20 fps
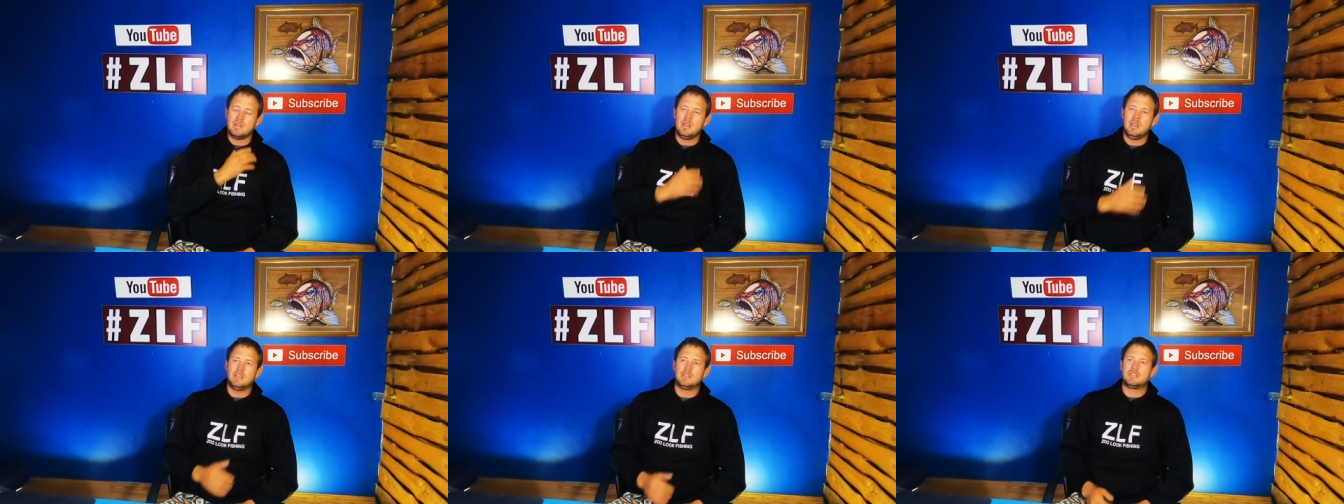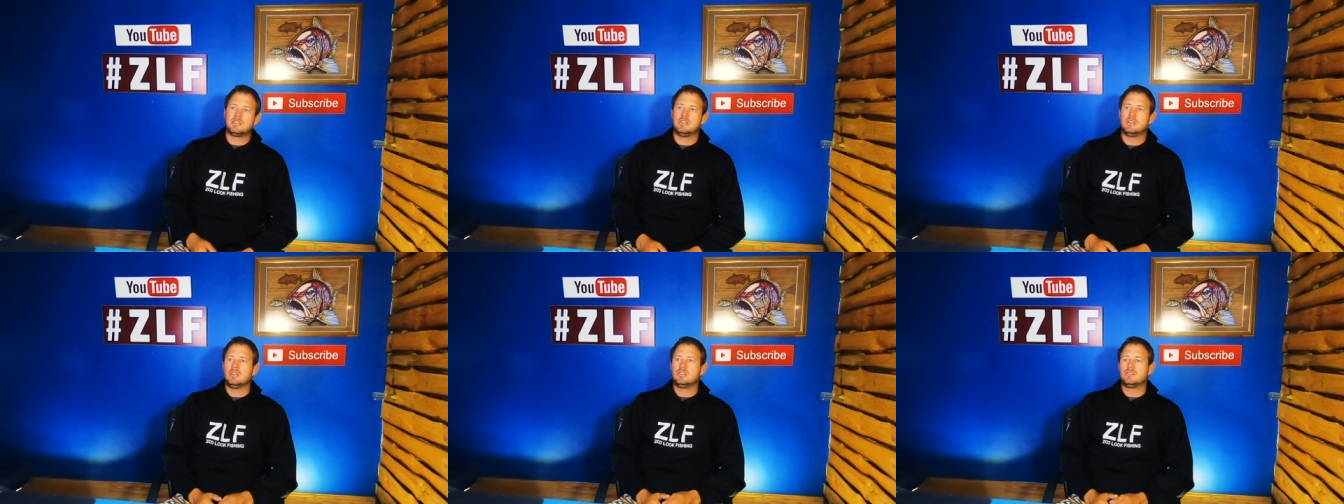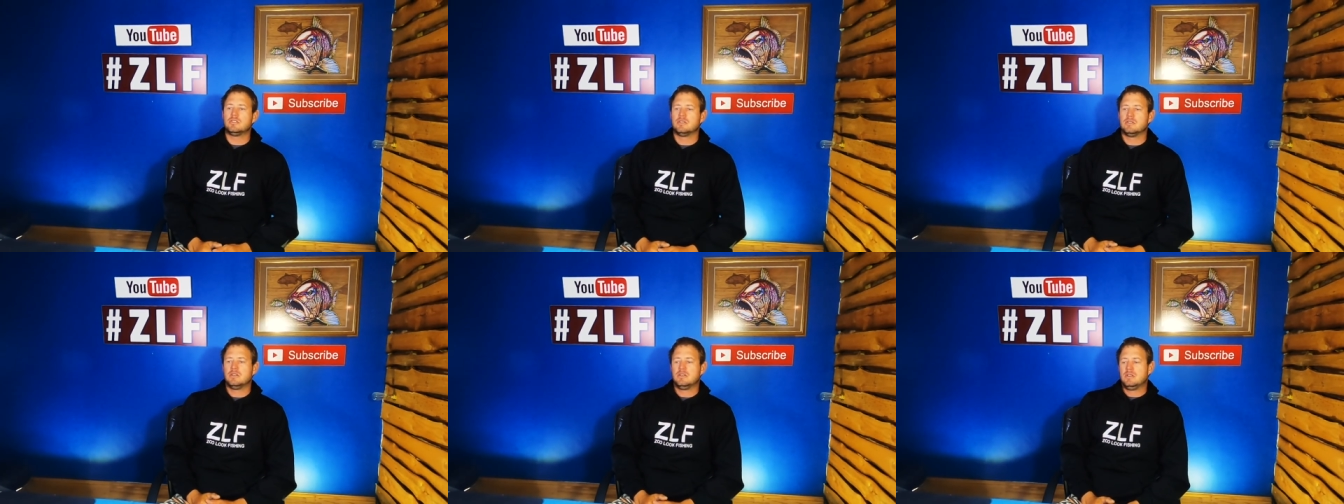it's
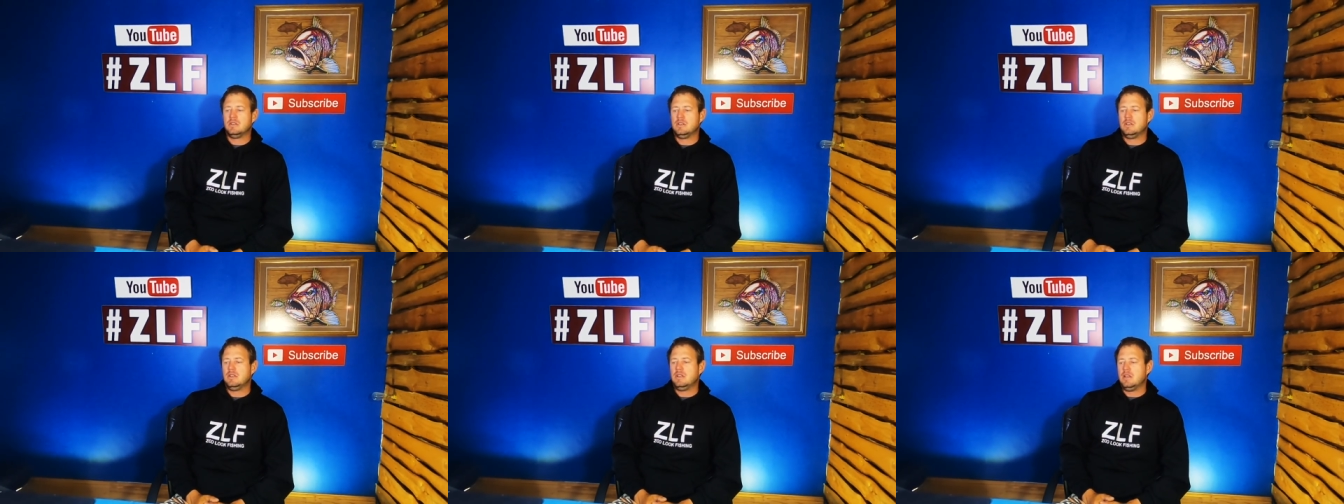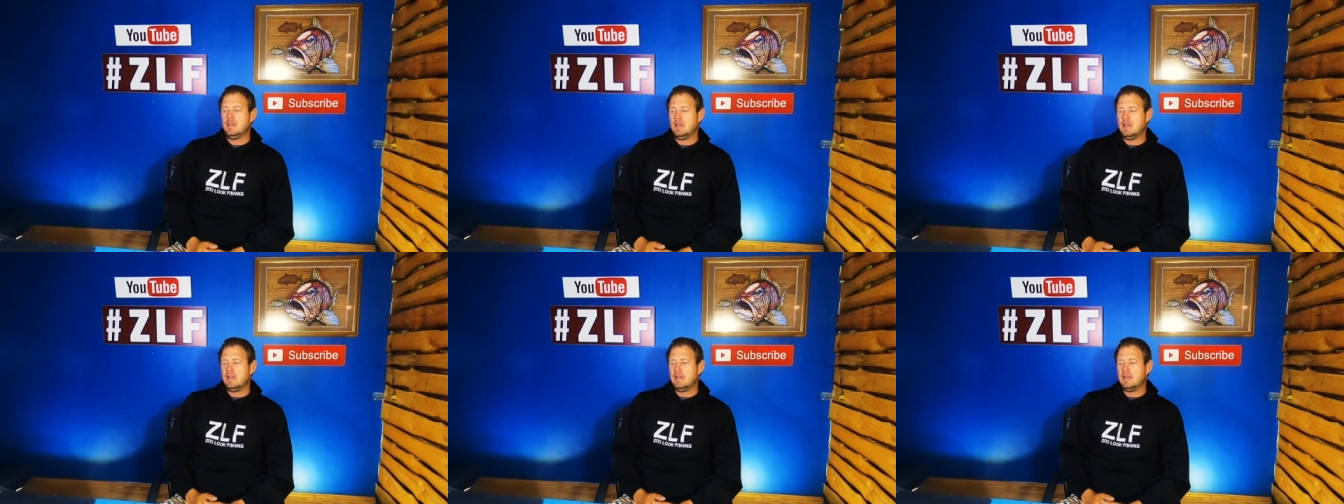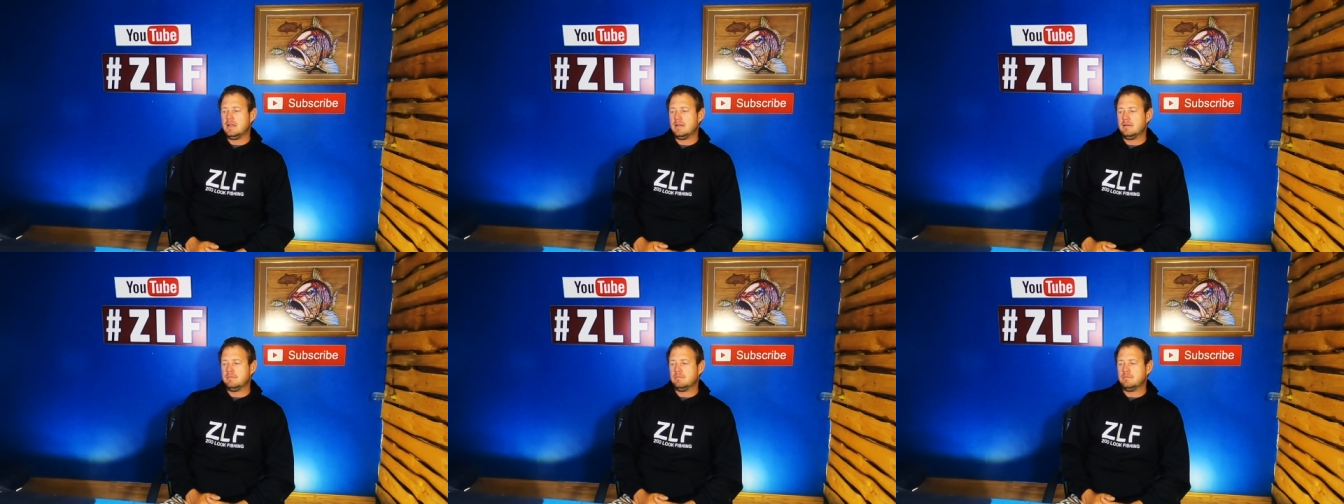not
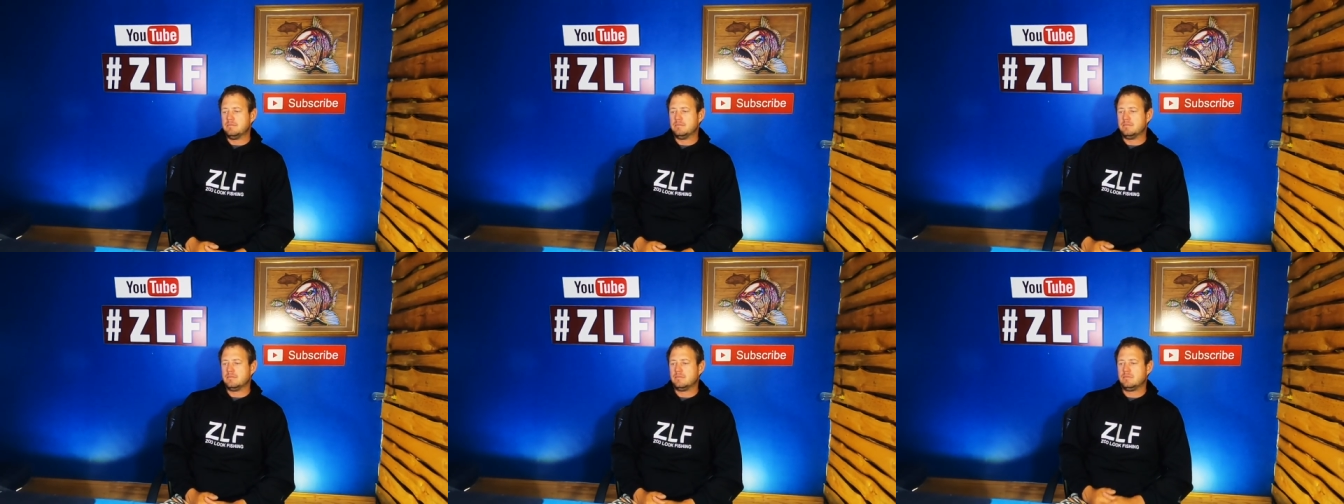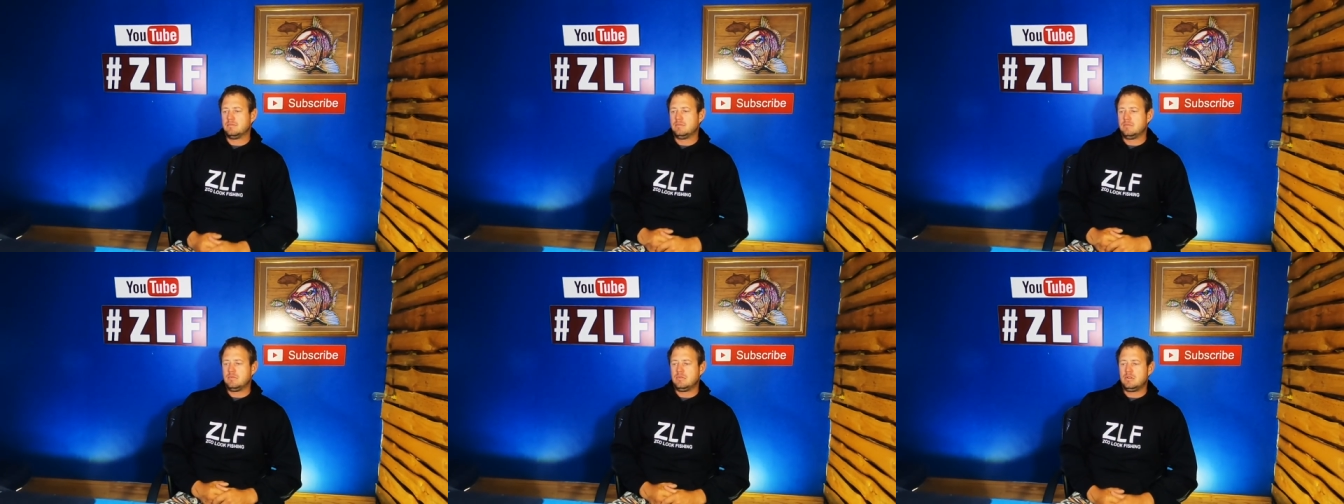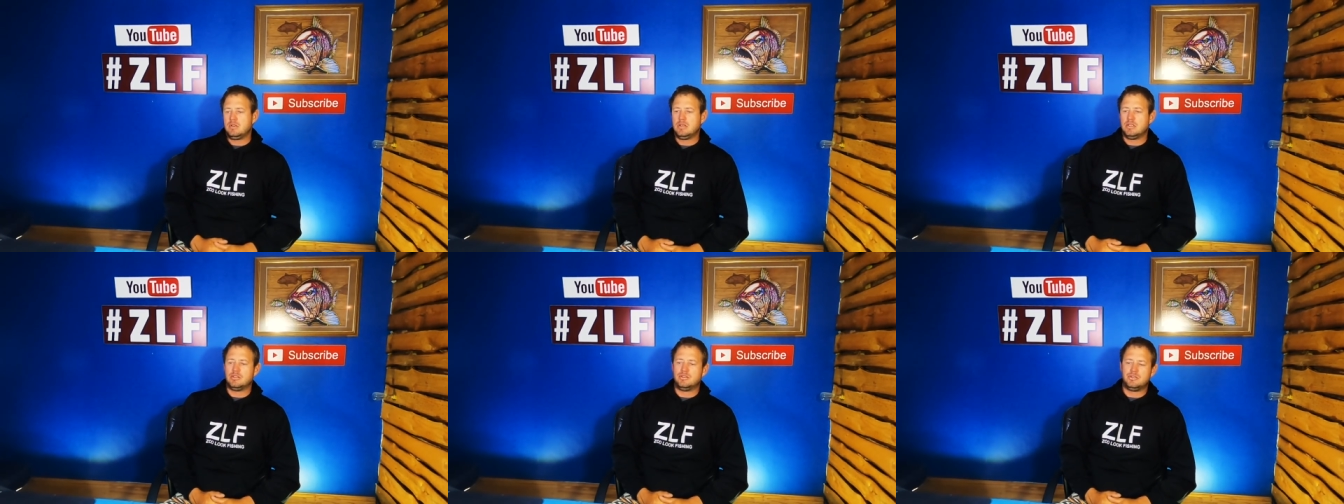um,
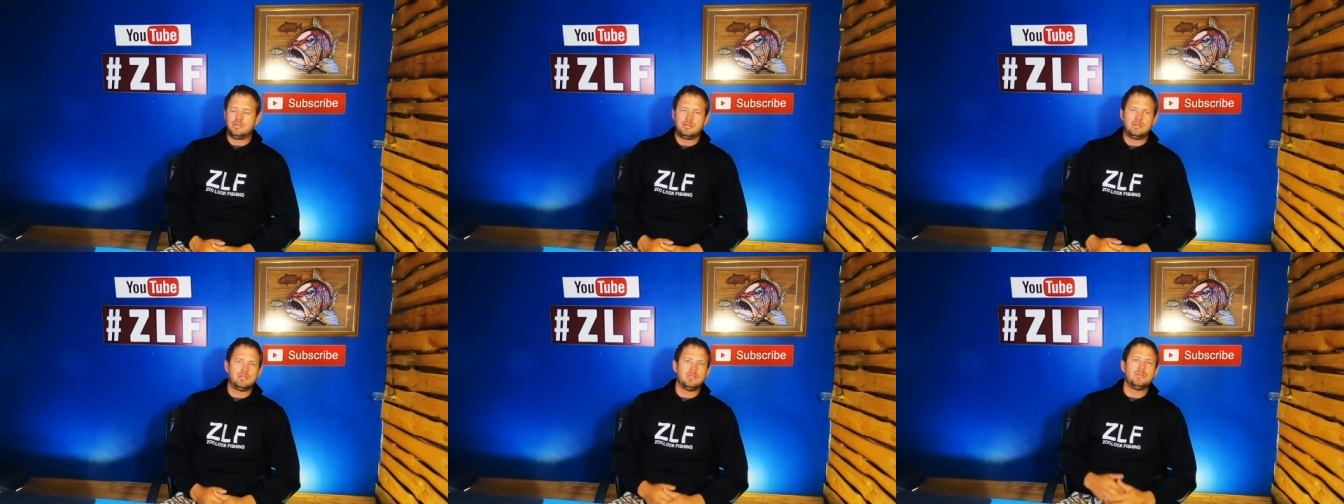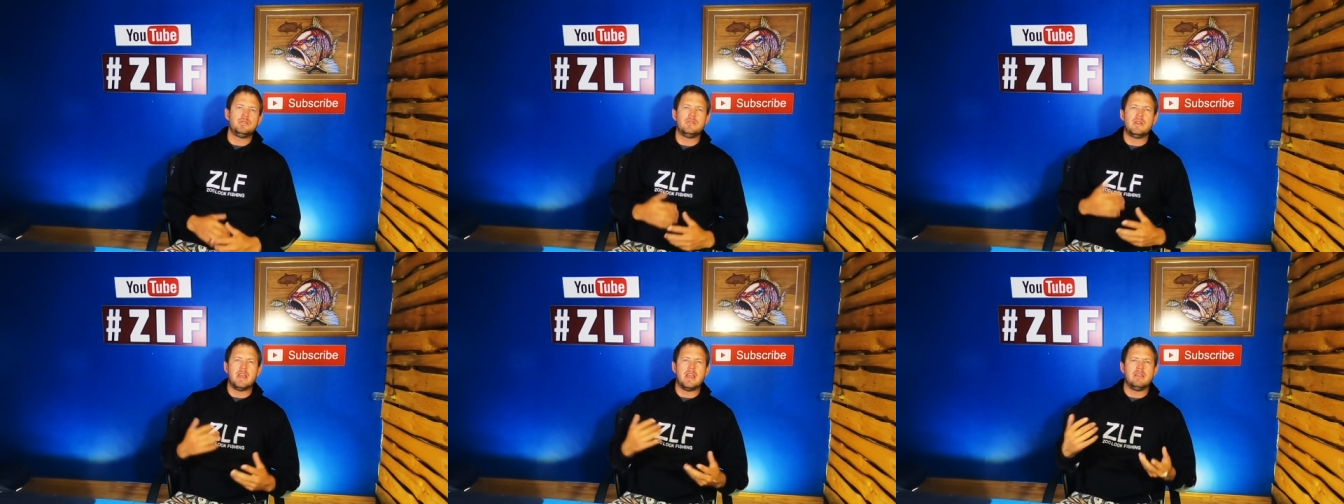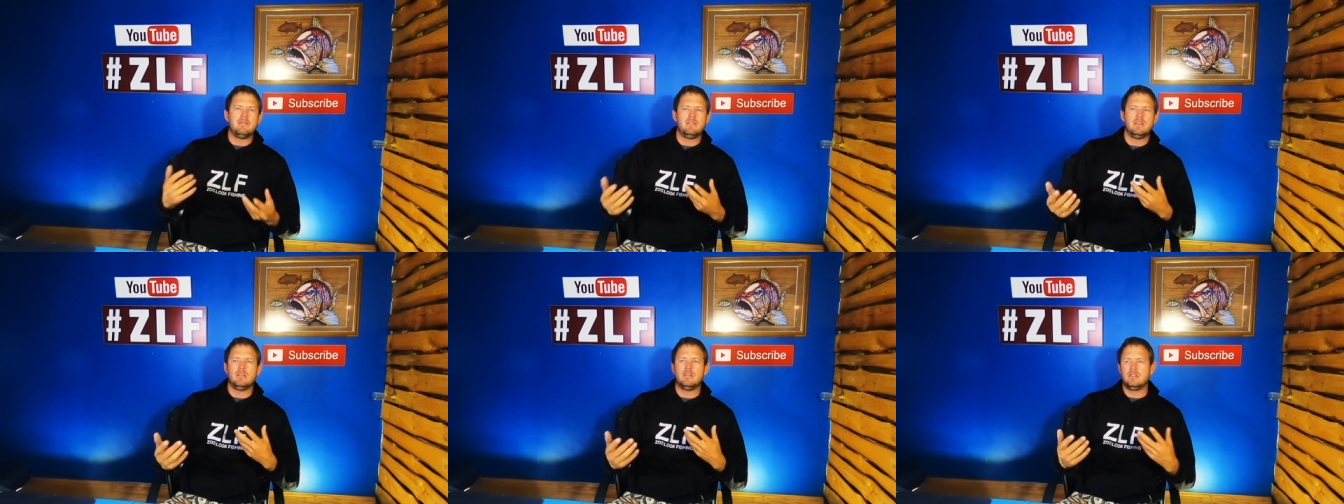a too
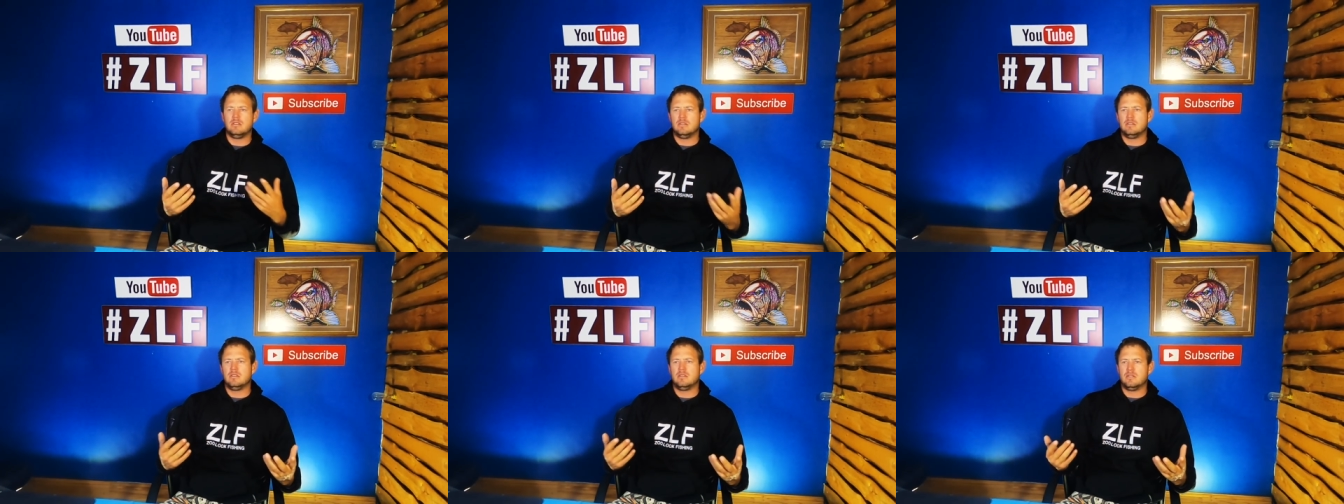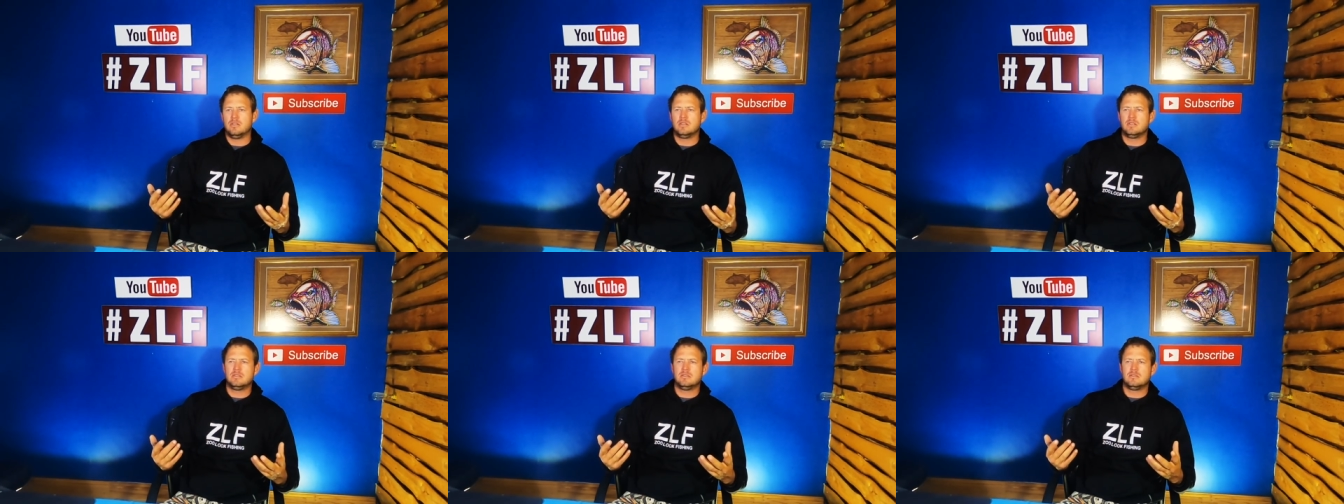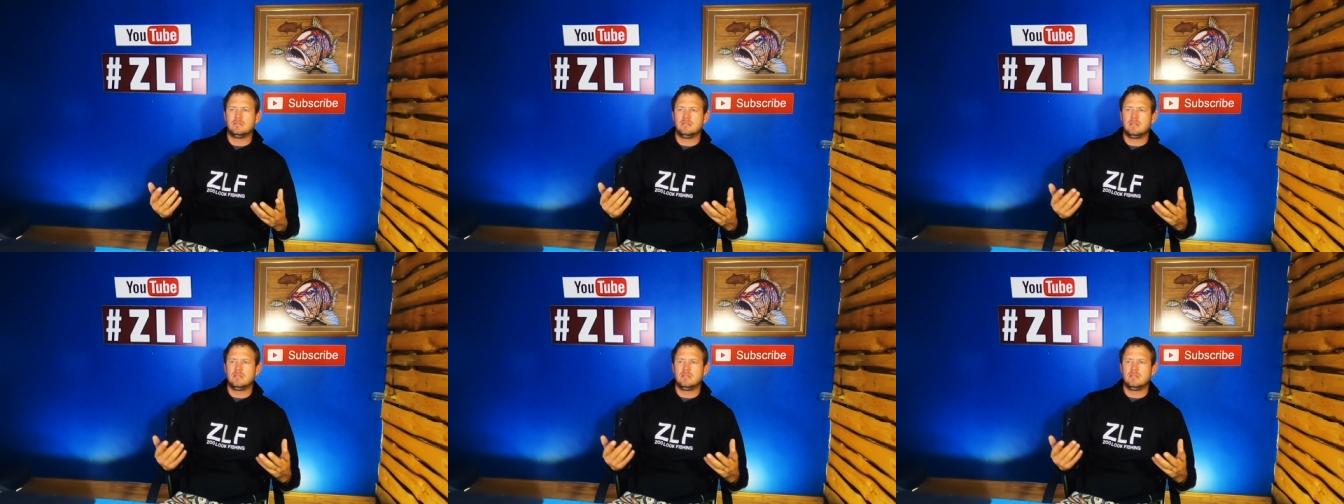heavy rod.